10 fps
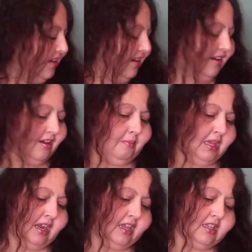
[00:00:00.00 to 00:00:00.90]

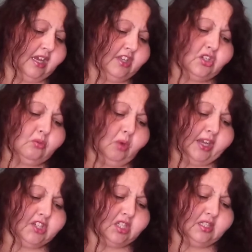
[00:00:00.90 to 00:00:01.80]
And I do
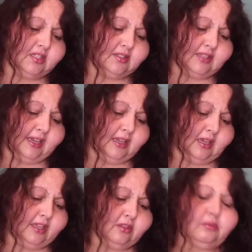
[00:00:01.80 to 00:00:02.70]
washies.
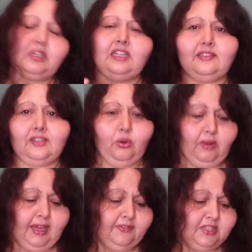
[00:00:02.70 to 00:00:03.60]
I threw it in as a
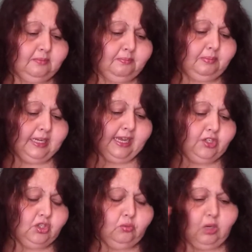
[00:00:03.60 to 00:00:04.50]
craft, but I
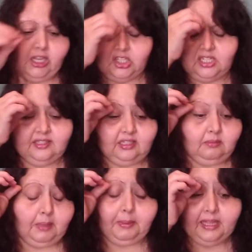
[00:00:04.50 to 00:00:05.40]
do washies in
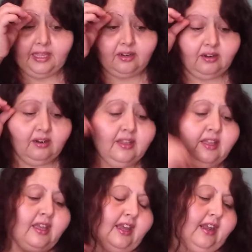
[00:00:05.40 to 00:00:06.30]
my planner.
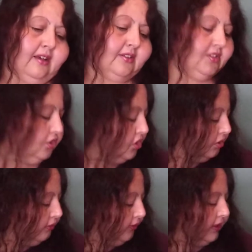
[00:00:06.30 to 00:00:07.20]
And I also
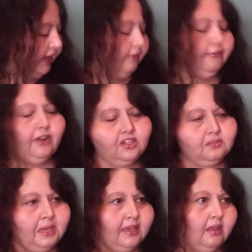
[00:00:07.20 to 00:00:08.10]
do for like
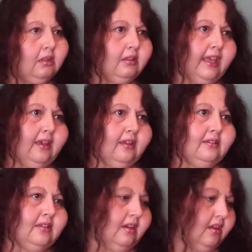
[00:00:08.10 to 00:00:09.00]
friend mail
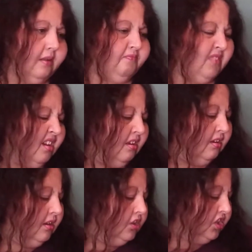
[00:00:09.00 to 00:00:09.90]
and
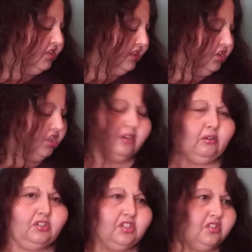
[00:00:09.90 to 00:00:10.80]
just in
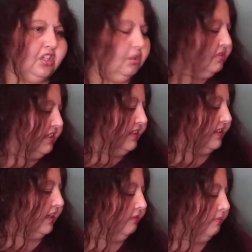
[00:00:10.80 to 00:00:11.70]
general, just cutesy
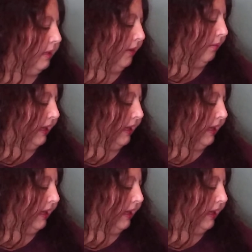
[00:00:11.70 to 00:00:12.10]
stuff, maybe on